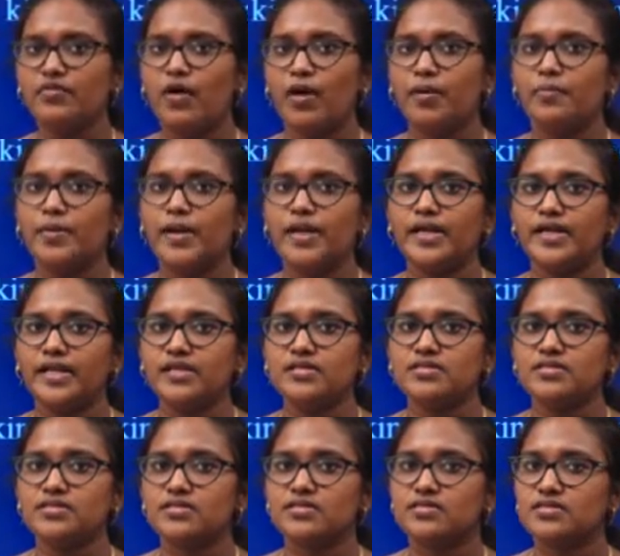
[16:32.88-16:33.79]
operating
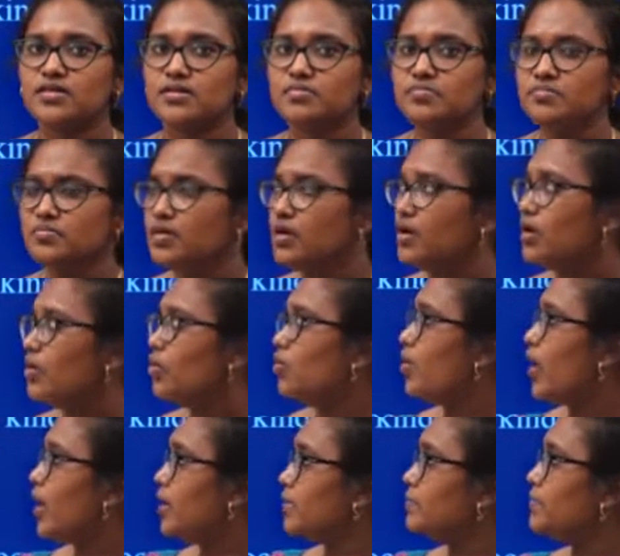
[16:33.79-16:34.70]
system
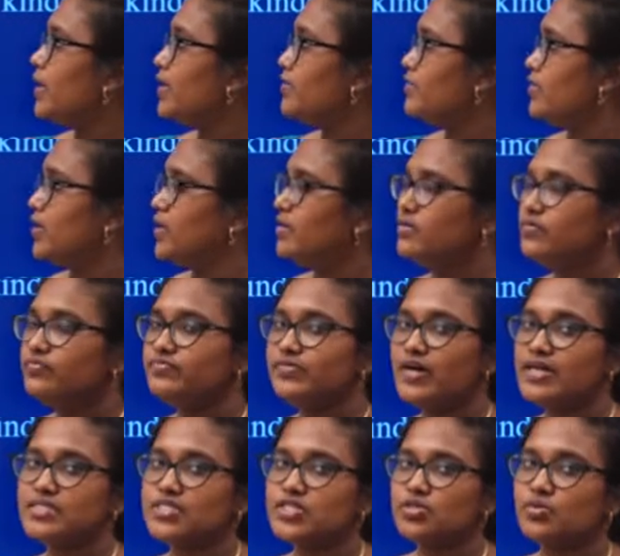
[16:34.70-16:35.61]
one by one.
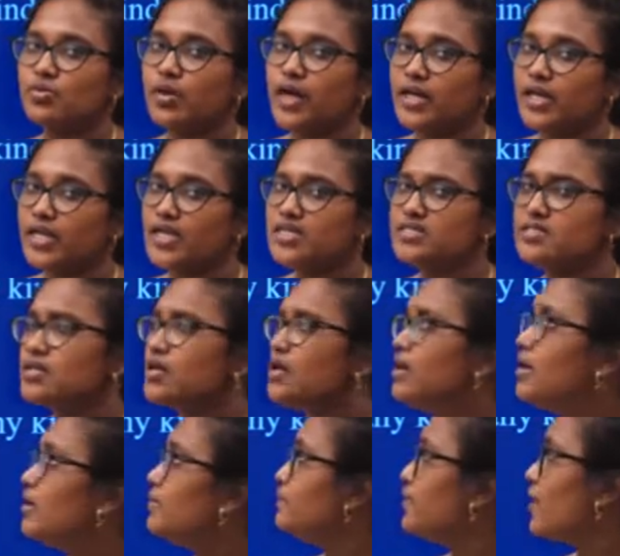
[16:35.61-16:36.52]
First one is
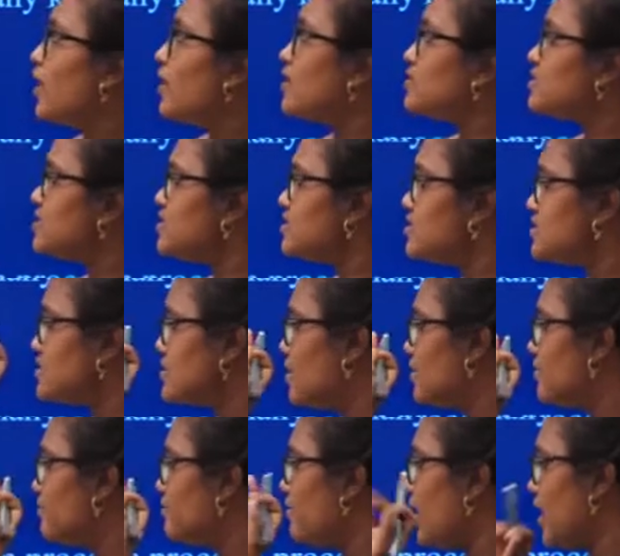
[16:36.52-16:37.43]
process
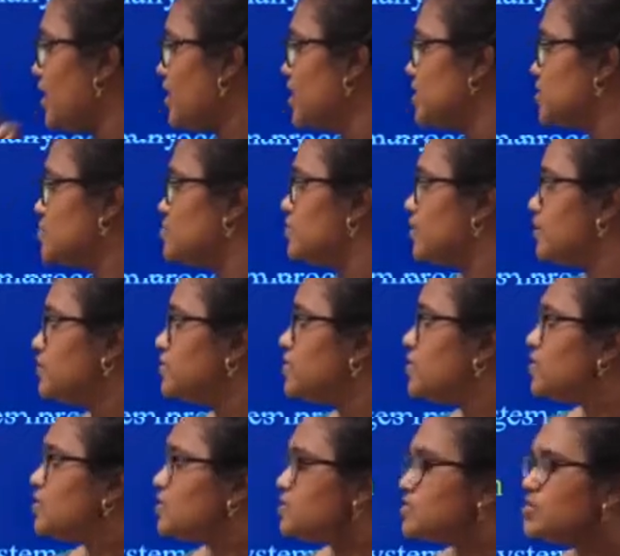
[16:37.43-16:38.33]
management.
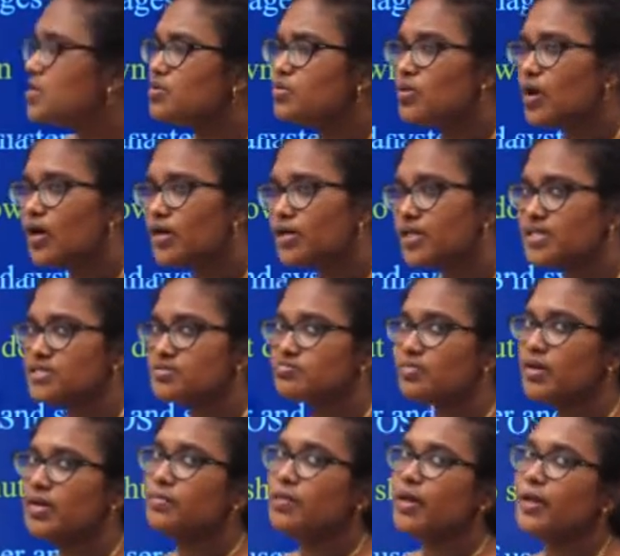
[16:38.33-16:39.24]
So what is
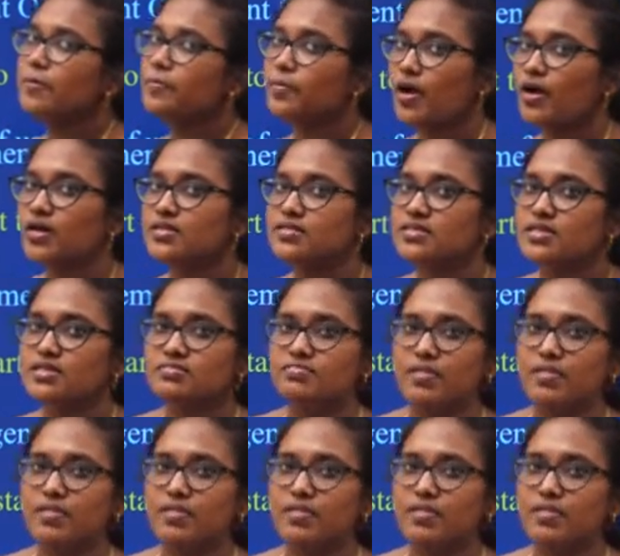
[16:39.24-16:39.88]
meant by process